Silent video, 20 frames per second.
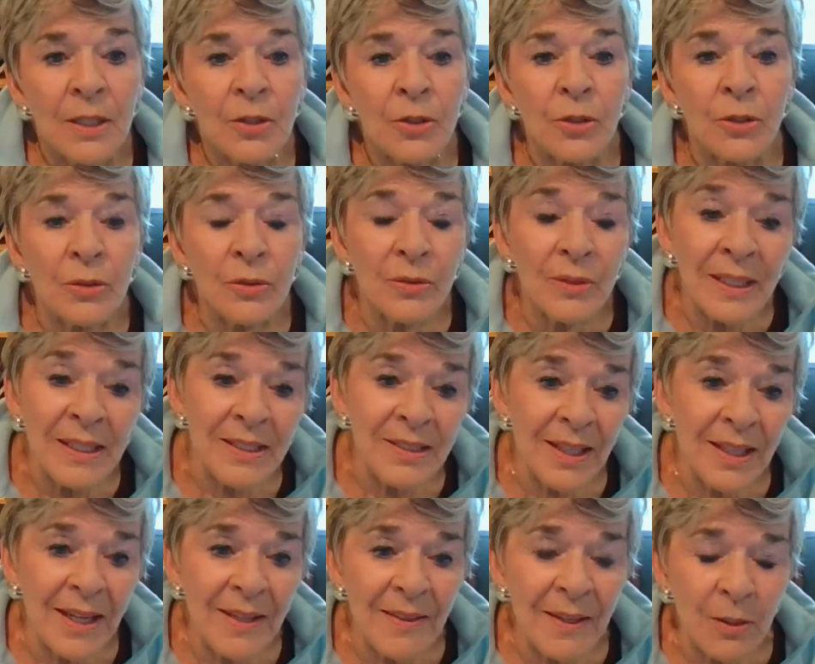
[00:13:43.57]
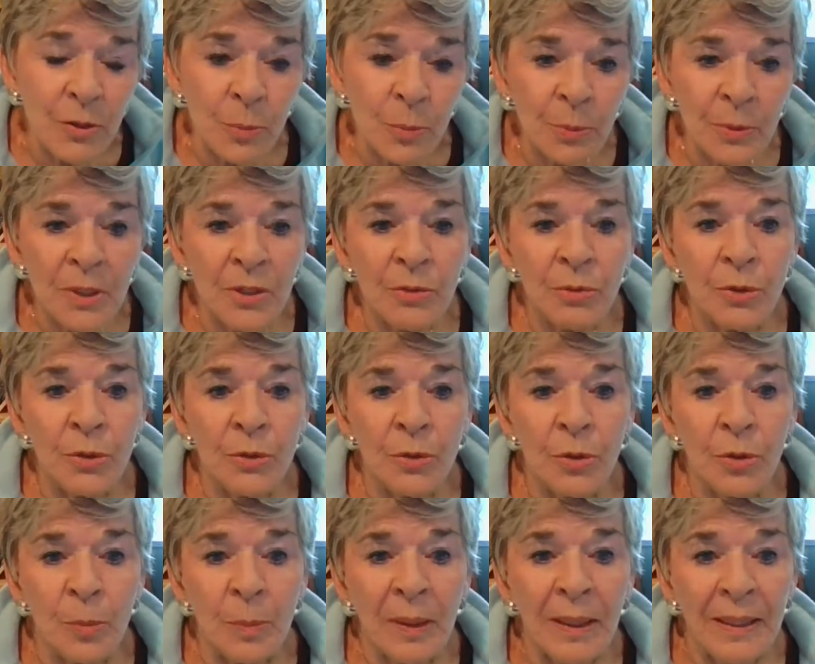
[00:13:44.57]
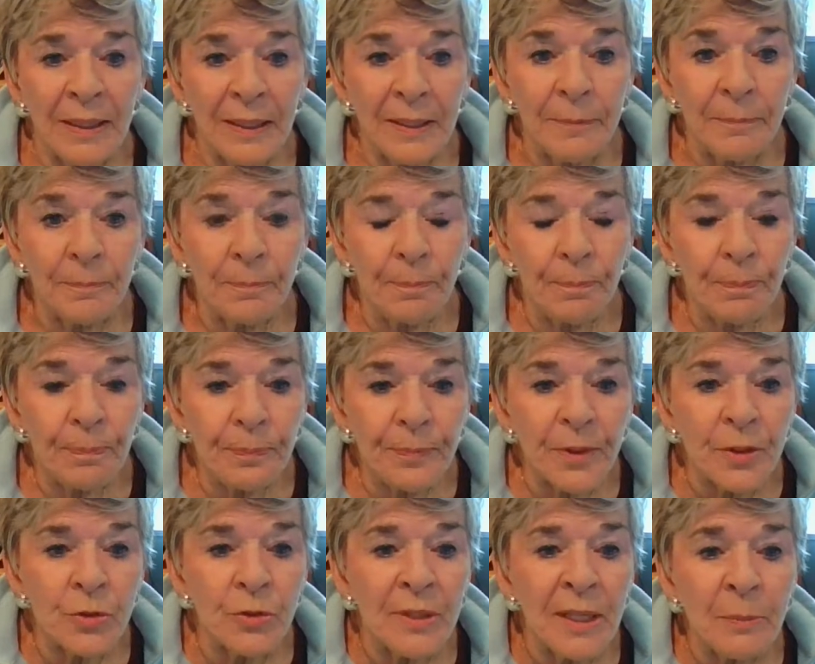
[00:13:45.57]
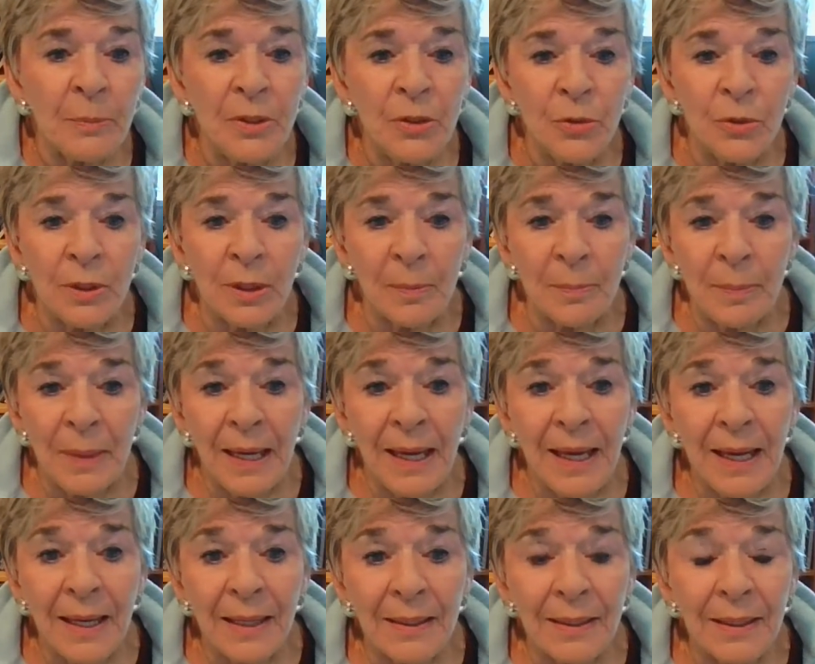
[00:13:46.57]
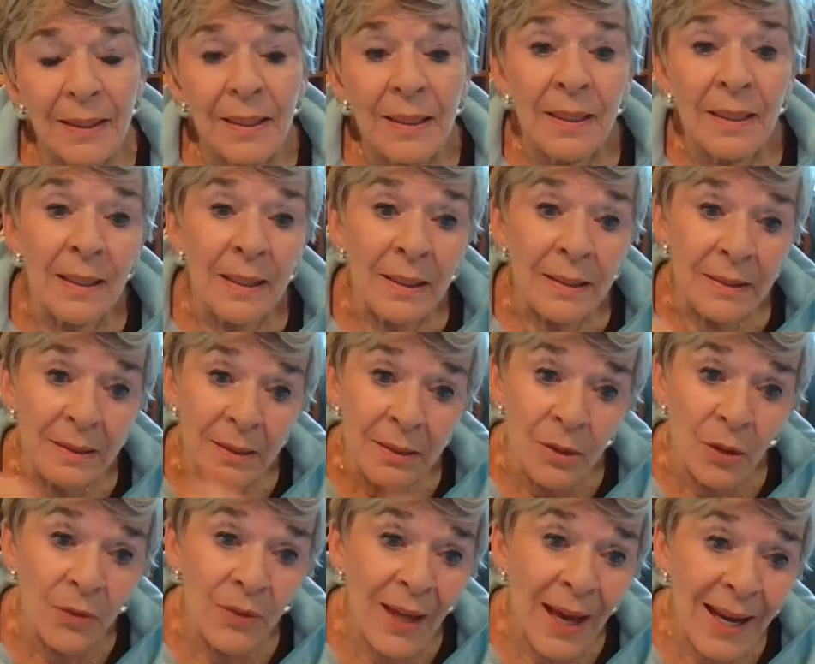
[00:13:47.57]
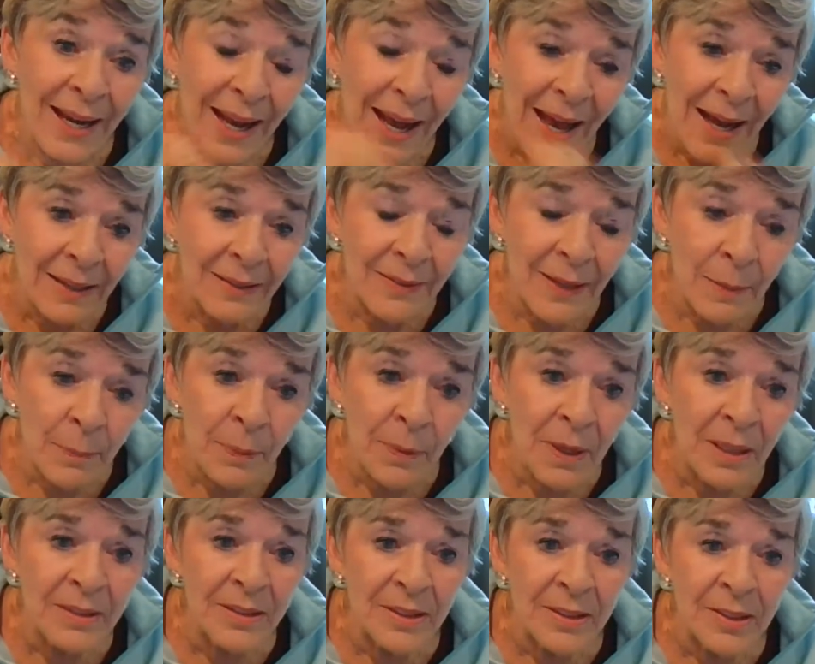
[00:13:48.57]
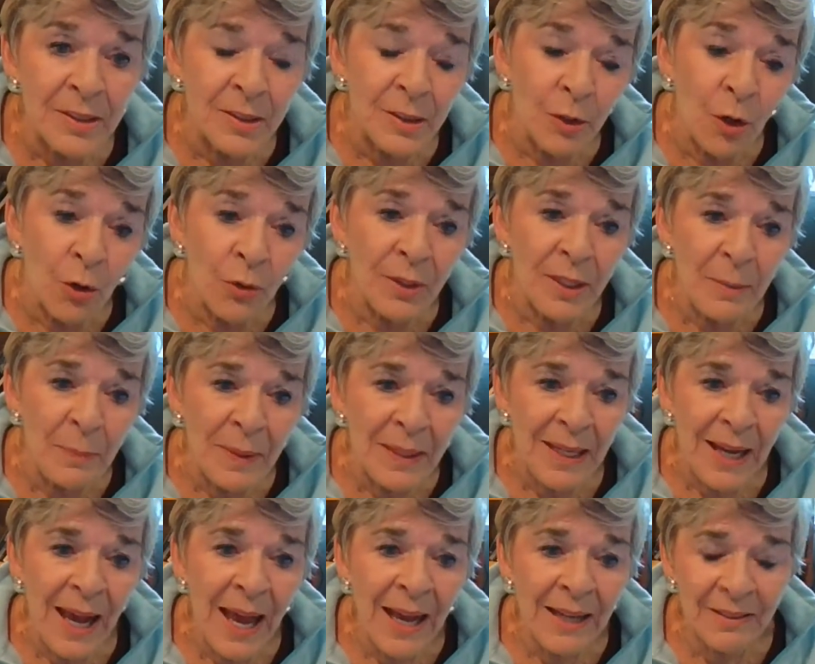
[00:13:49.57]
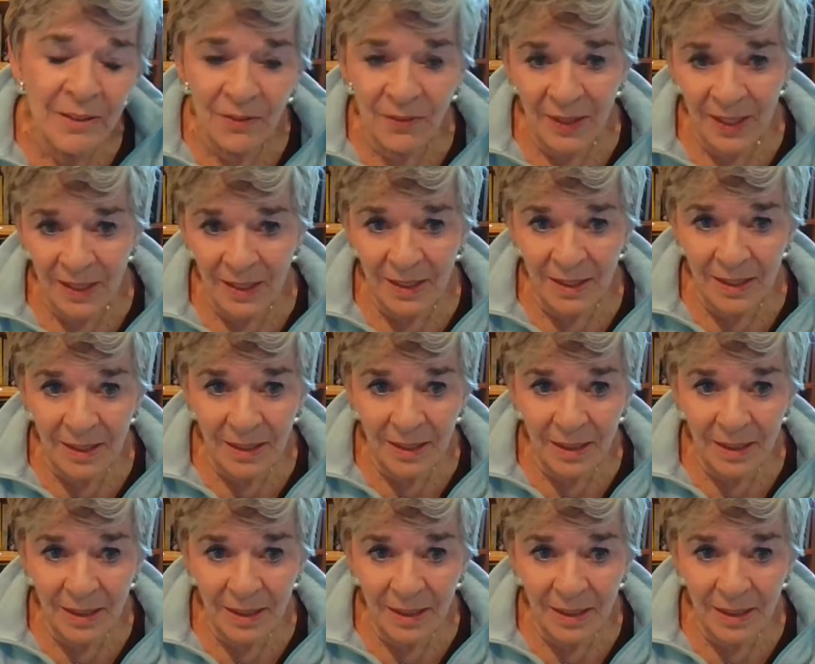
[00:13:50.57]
They say that you breathe through your whole body. So then when you come back, that process has already been activated